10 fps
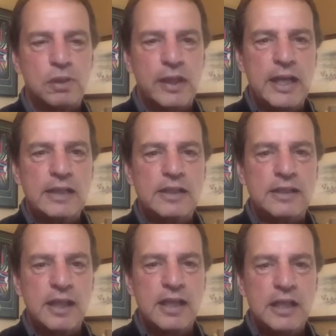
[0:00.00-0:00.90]
playing the
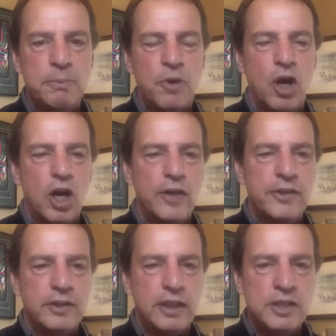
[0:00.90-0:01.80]
game on
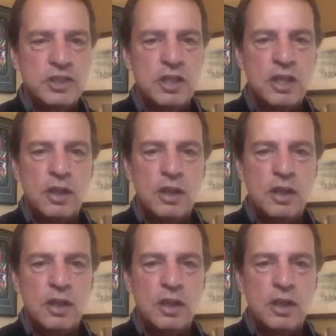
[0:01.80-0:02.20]
the ice